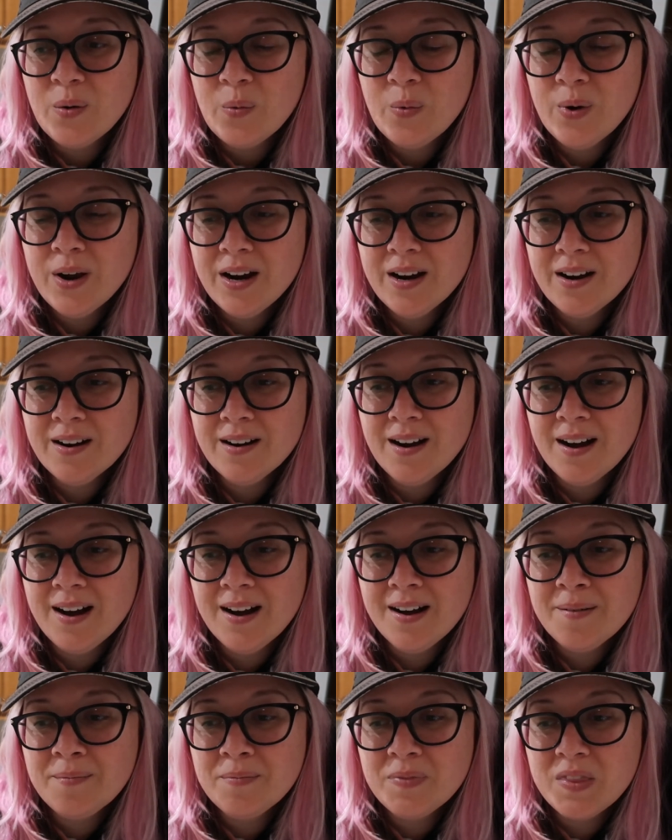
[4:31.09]
where
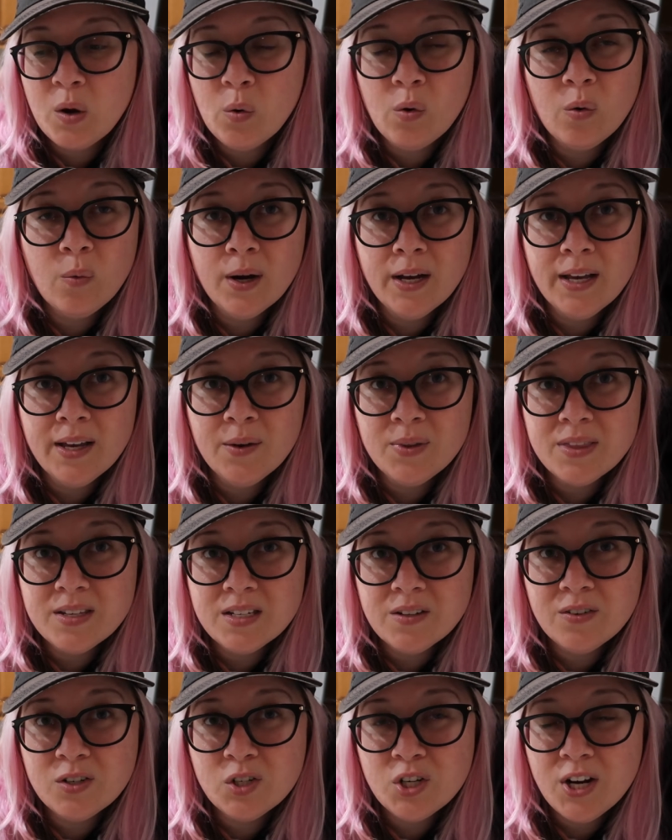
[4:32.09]
um, they were working with a
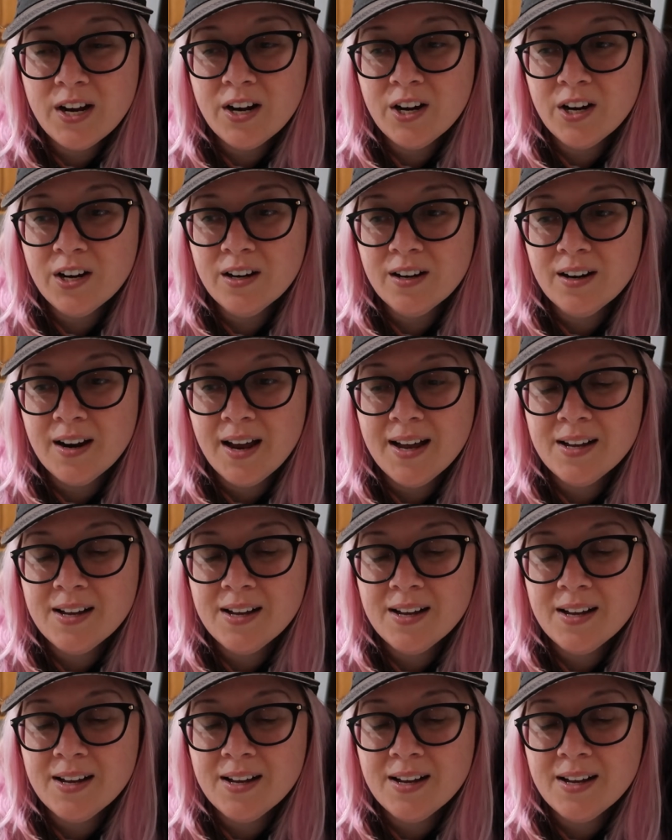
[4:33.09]
different trainer.